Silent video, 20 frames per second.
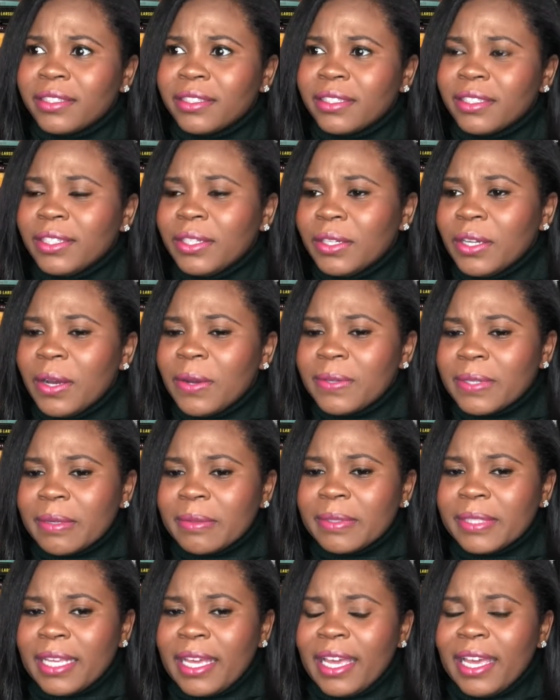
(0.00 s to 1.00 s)
You know what I'm
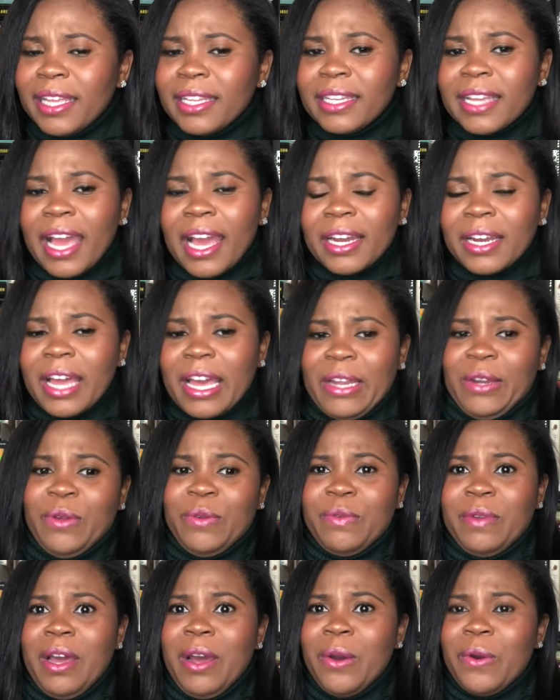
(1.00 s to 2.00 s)
saying? I
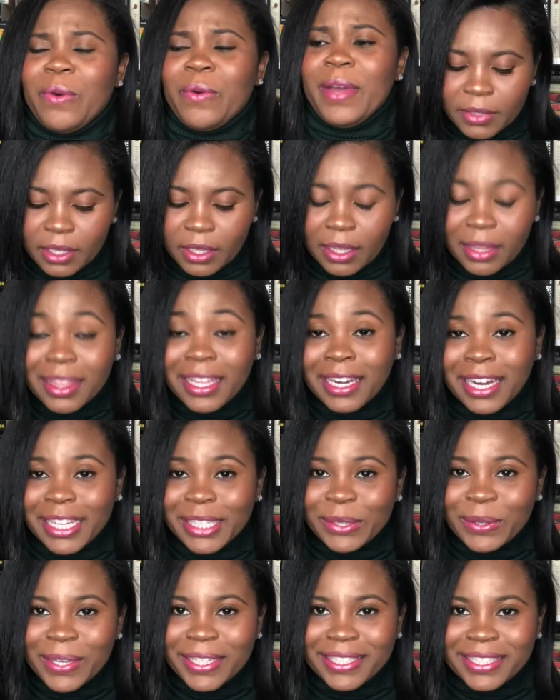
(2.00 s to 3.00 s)
don't know. The
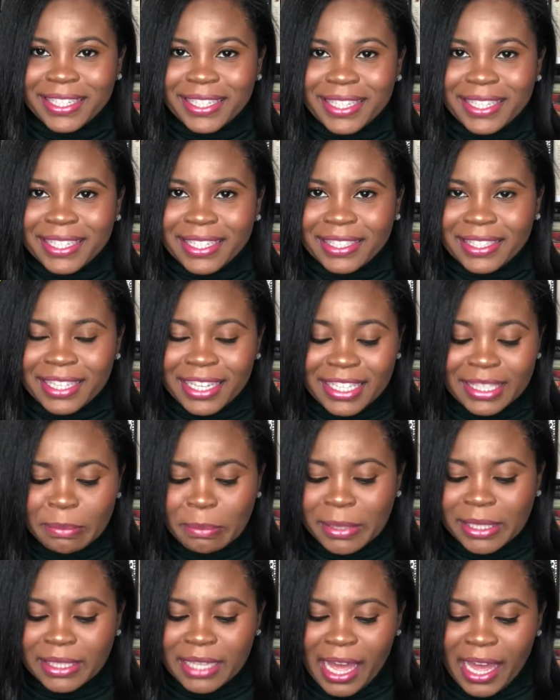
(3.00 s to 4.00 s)
next question is
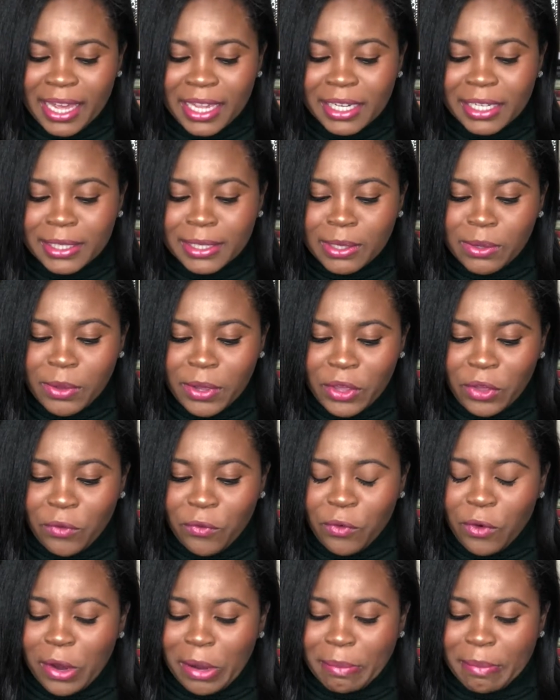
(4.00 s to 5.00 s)
Messiah disloyal
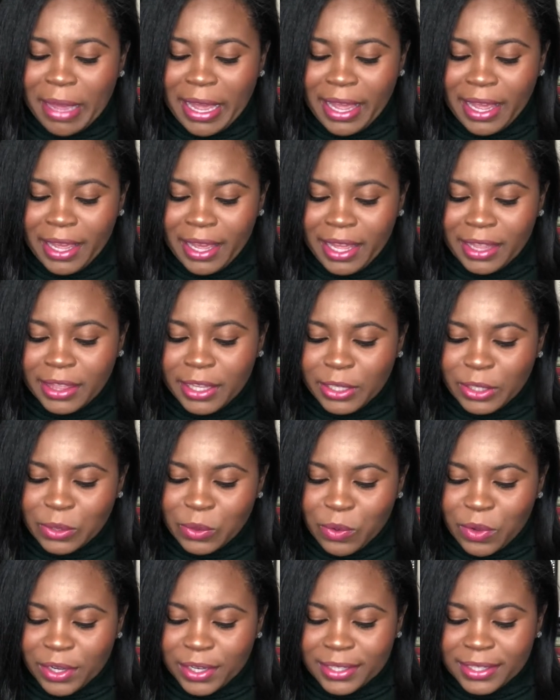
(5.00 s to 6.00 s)
for obeying ethics
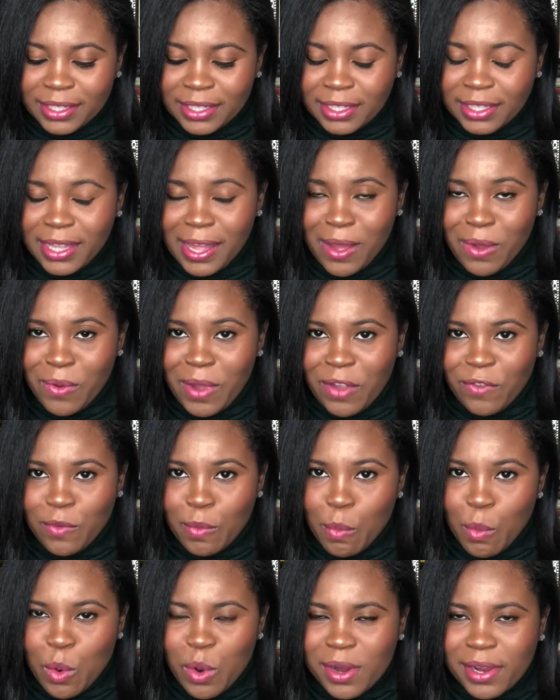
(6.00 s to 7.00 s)
order to stay away from
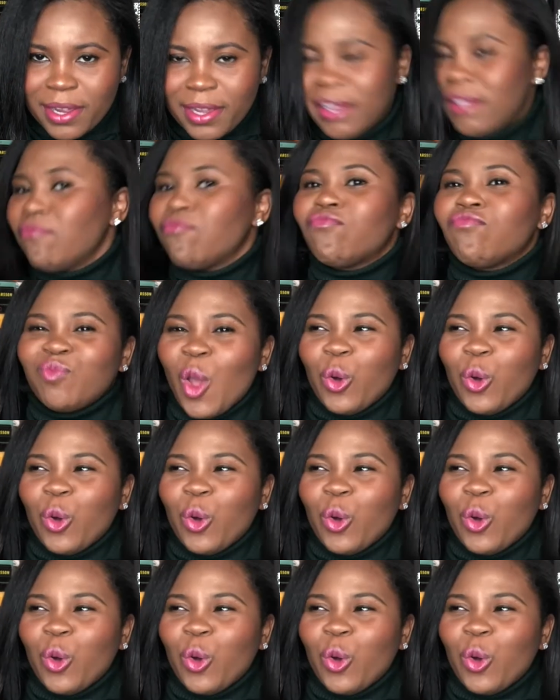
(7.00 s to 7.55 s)
Morgan?